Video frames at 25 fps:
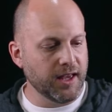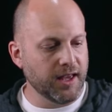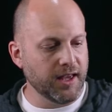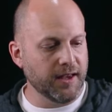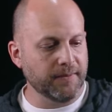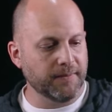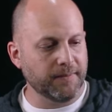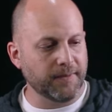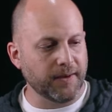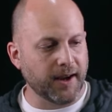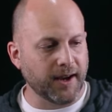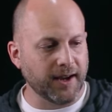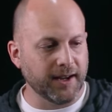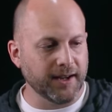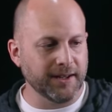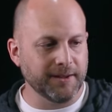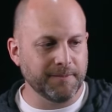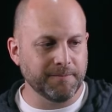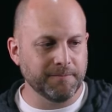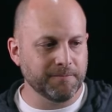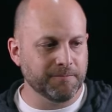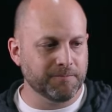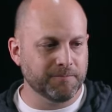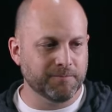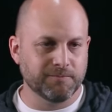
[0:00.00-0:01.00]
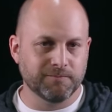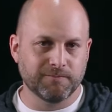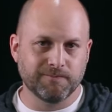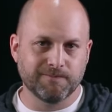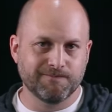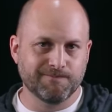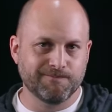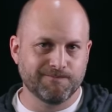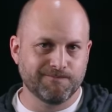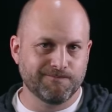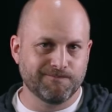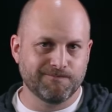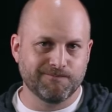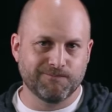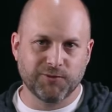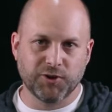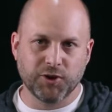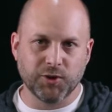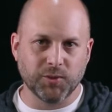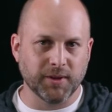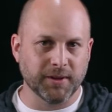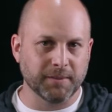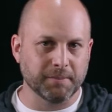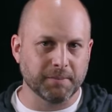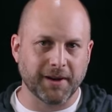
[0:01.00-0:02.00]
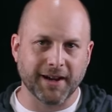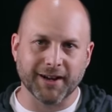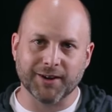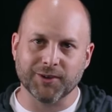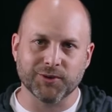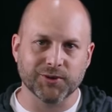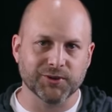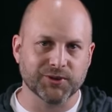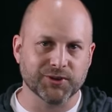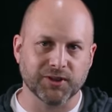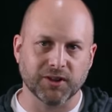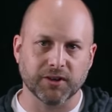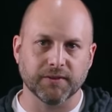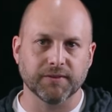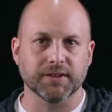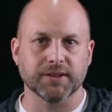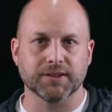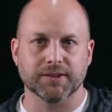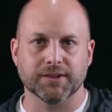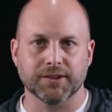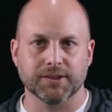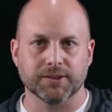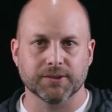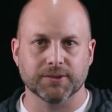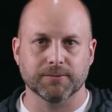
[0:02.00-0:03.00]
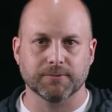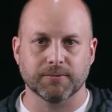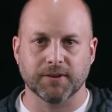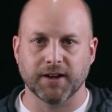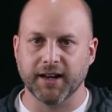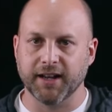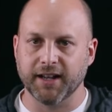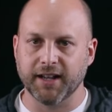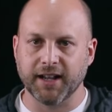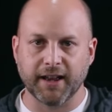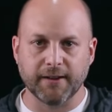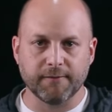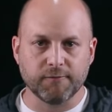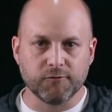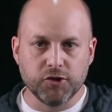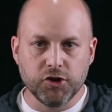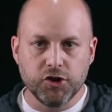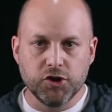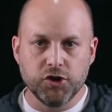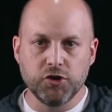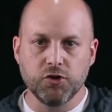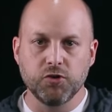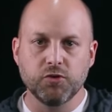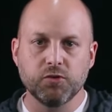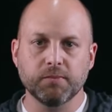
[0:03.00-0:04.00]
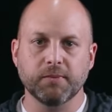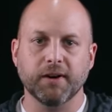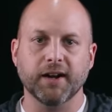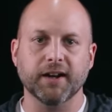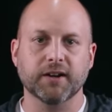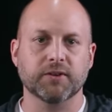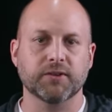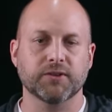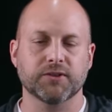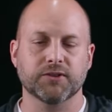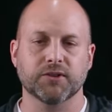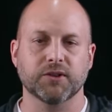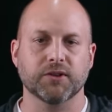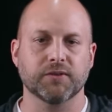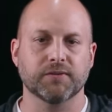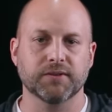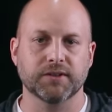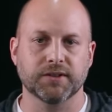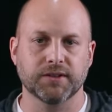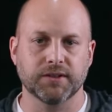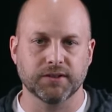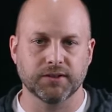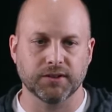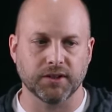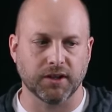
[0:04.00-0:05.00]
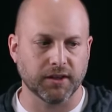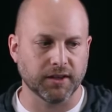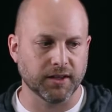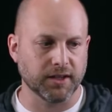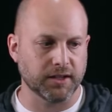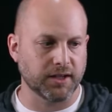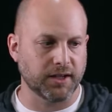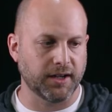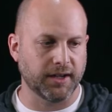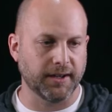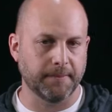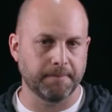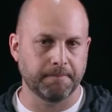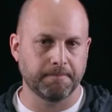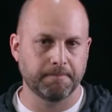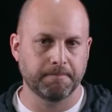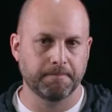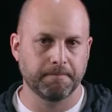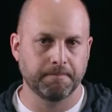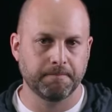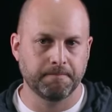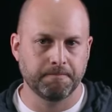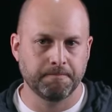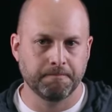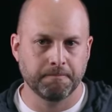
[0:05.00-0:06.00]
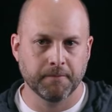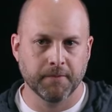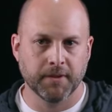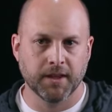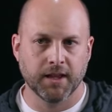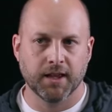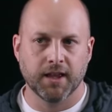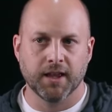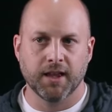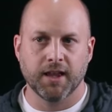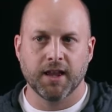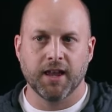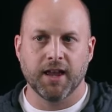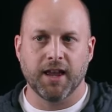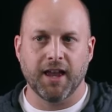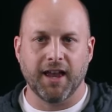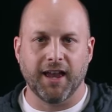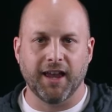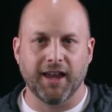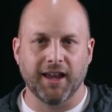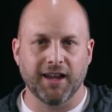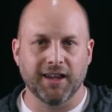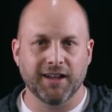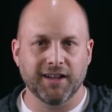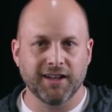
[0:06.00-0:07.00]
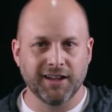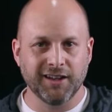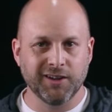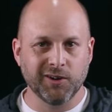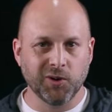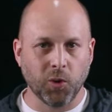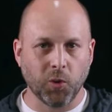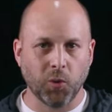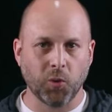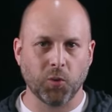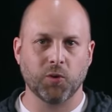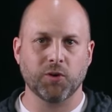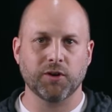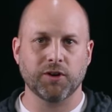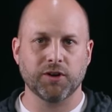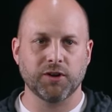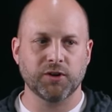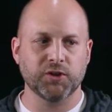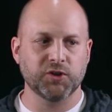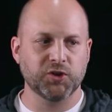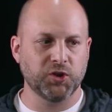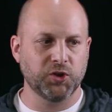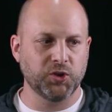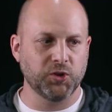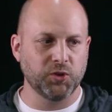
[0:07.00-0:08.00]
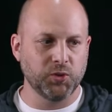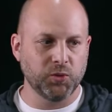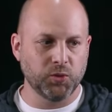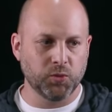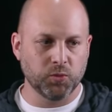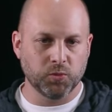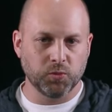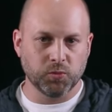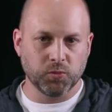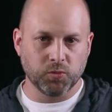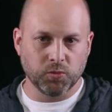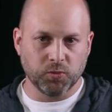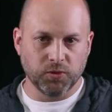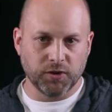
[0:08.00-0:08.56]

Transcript: If I'm doing microservices, right, and I have new microservices all the time, and in order to